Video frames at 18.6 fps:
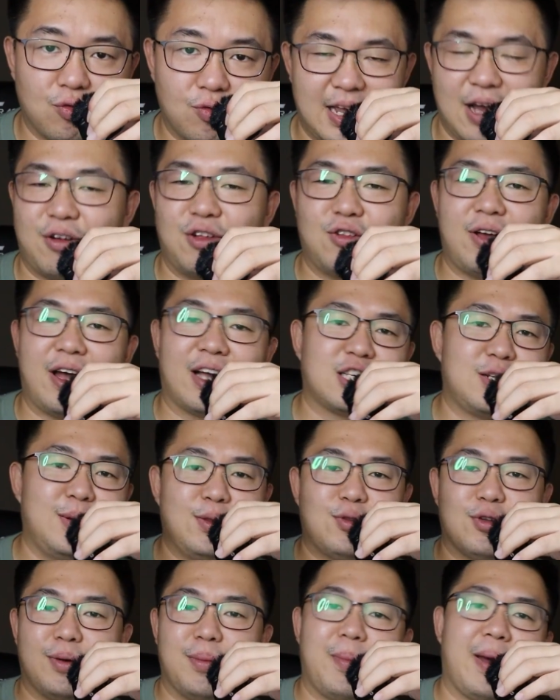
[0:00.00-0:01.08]
Then I need to explain
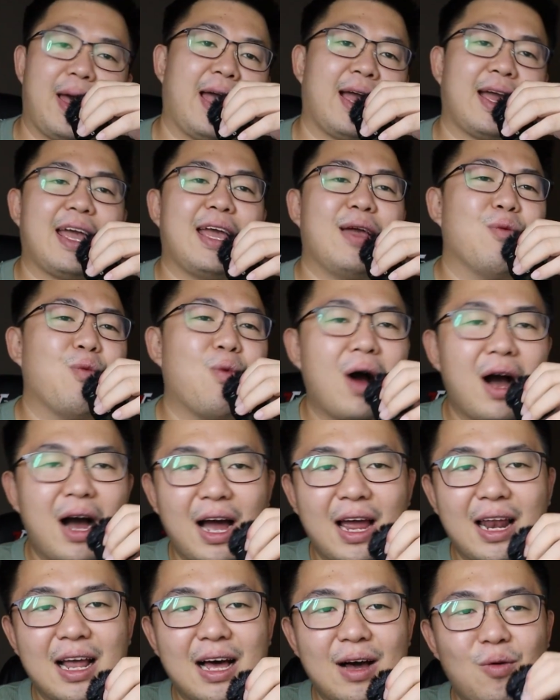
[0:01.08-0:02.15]
to the bank,
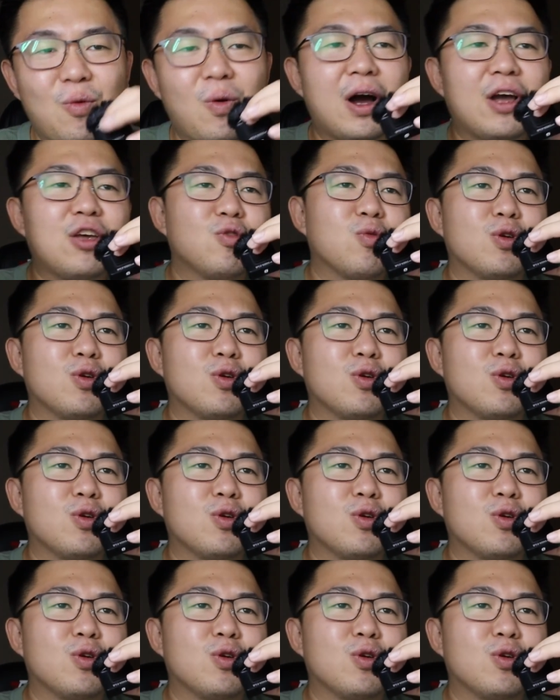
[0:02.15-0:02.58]
why you